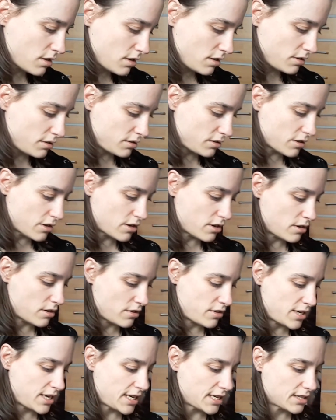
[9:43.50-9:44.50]
So
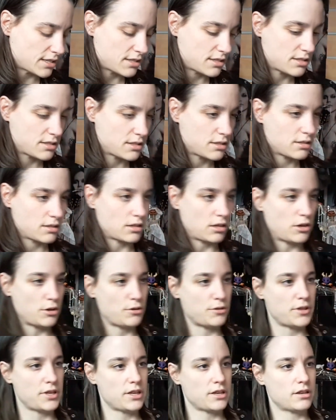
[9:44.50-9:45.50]
the next
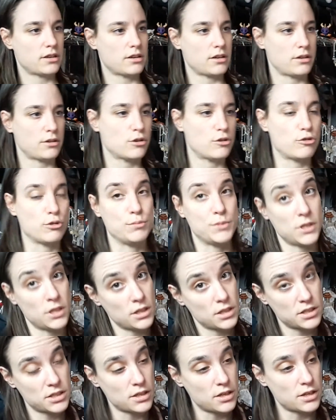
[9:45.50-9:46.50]
clothing I got from
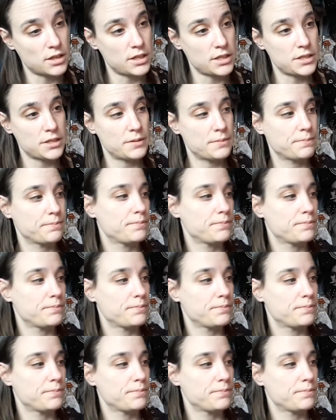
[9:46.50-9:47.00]
Darkside,